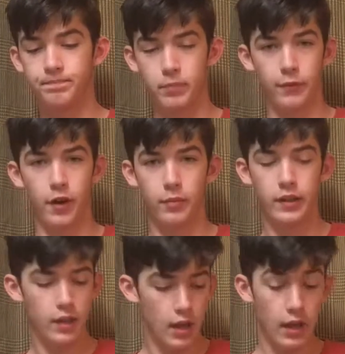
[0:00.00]
preferably.
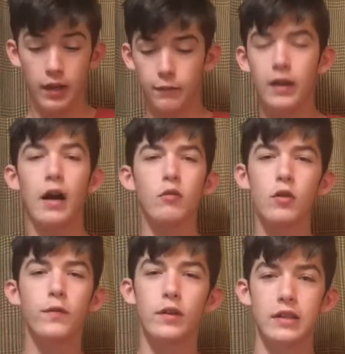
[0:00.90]
I don't know
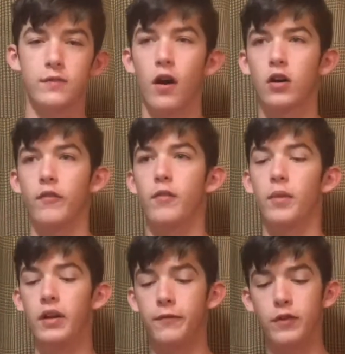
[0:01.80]
if you guys have heard of it,
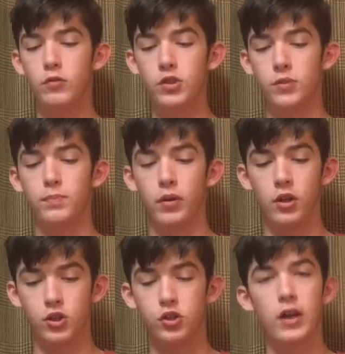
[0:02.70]
but if you just put
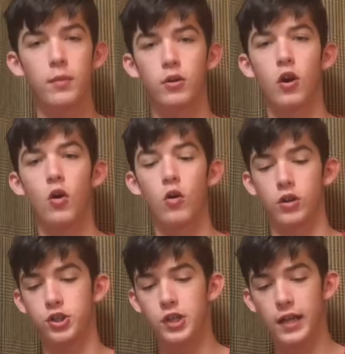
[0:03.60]
a straight up crawl on
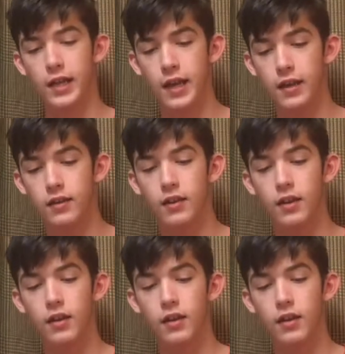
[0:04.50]
a shaky head,